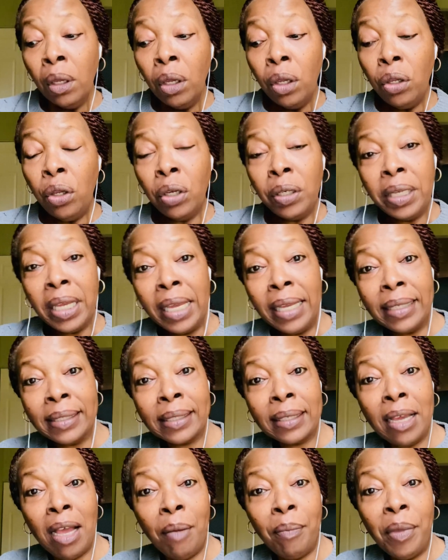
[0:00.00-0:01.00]
Your day is
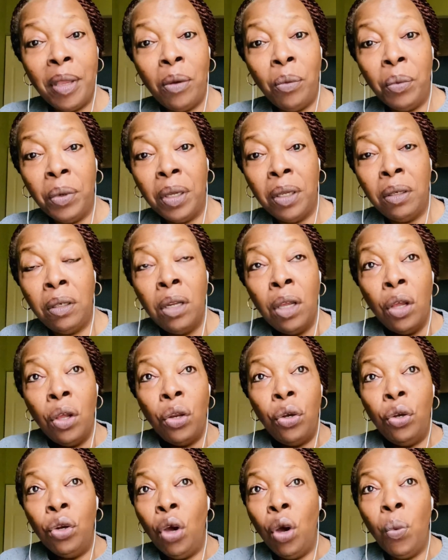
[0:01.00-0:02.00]
coming when
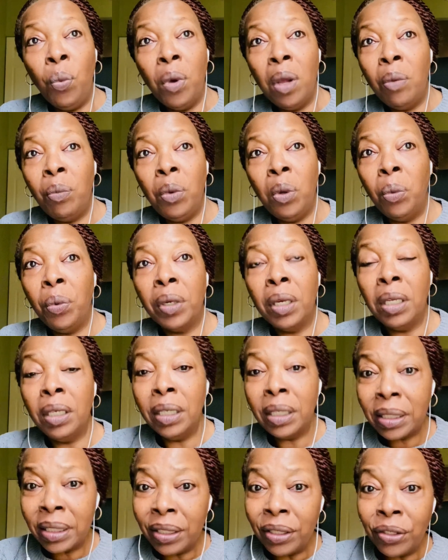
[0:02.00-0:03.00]
no one will want to
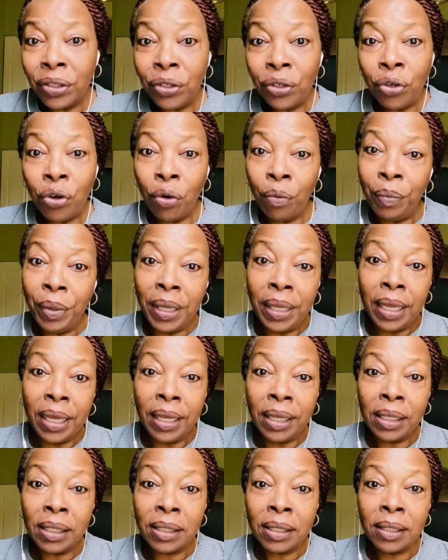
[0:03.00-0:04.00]
listen to your
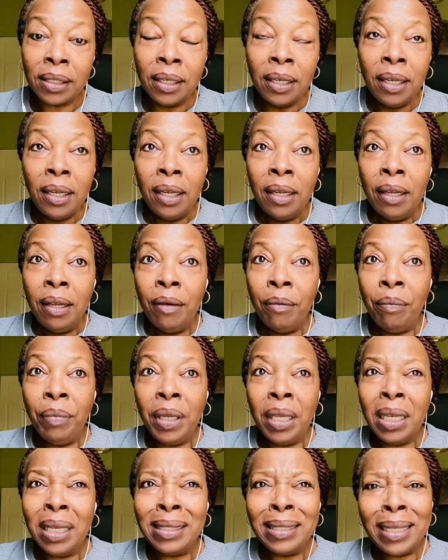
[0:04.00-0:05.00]
BS
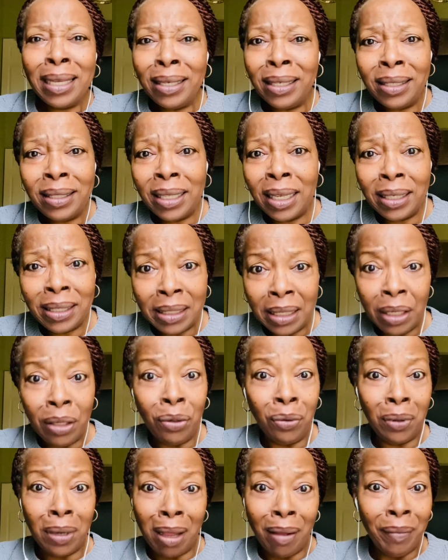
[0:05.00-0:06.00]
because they, they see you
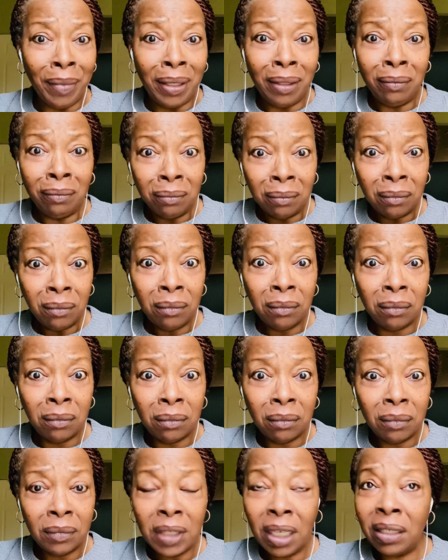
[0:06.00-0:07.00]
coming.
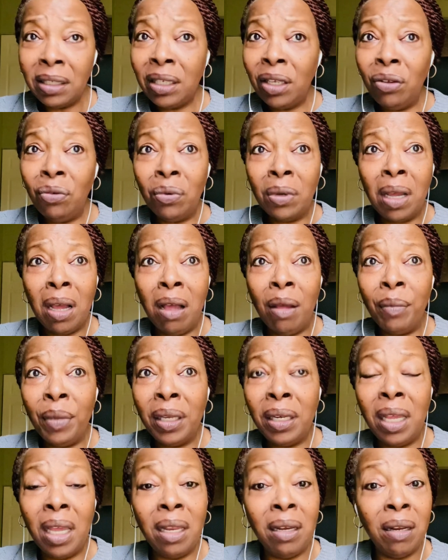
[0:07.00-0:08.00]
They see you coming
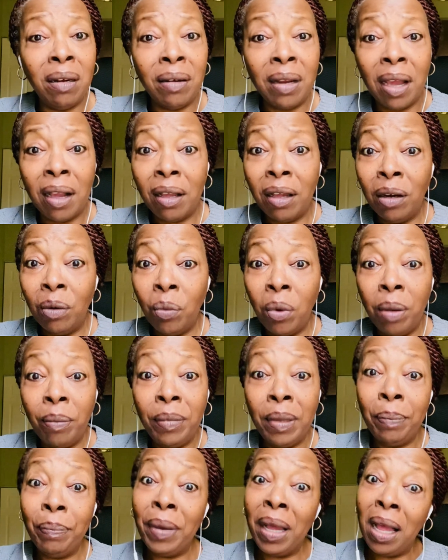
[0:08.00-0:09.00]
and they're not going to want to be
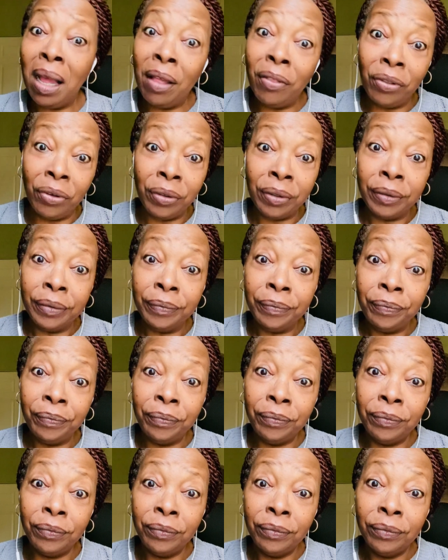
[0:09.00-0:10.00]
bothered.
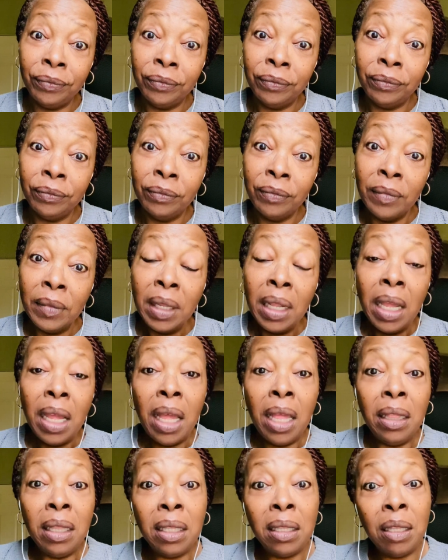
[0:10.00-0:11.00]

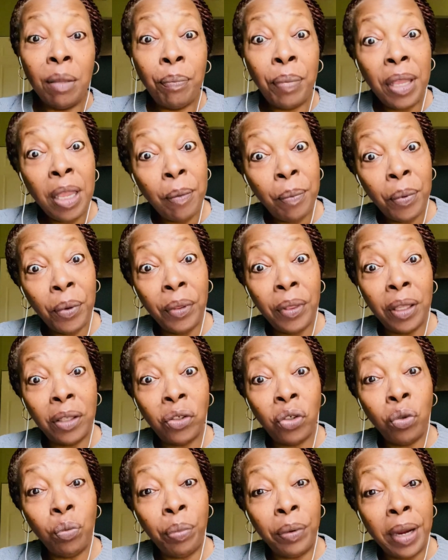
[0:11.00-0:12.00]
And then the people that
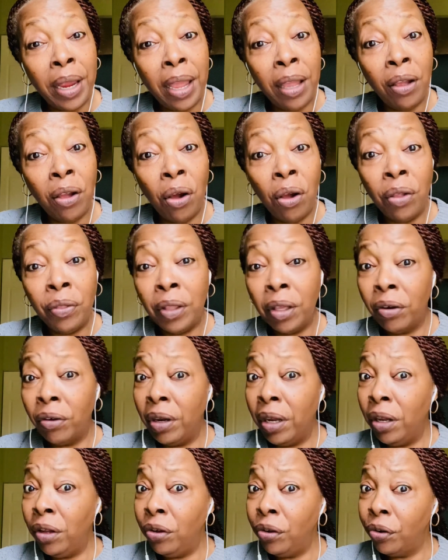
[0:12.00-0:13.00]
you brag on that are
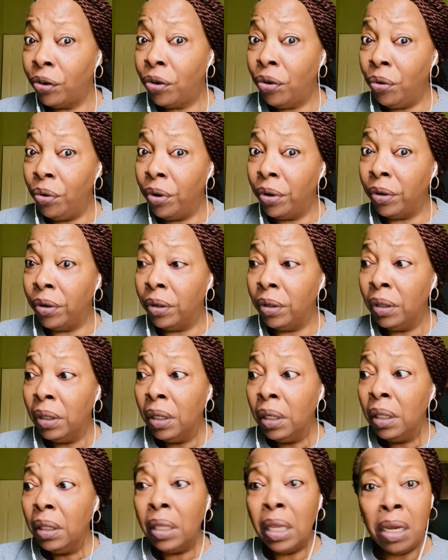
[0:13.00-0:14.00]
in your corner,
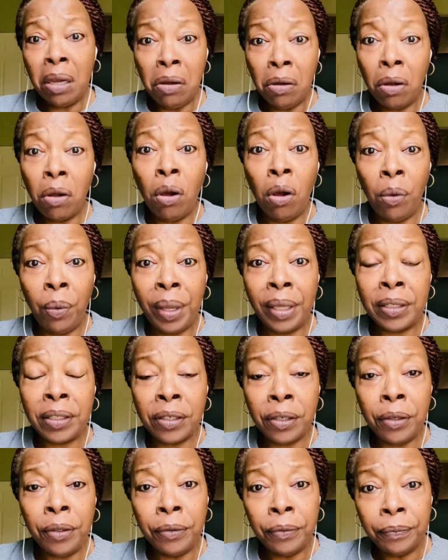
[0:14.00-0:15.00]
they're going to go away
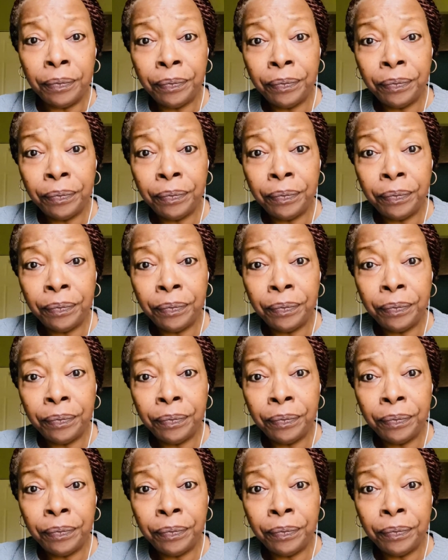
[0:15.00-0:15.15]
too.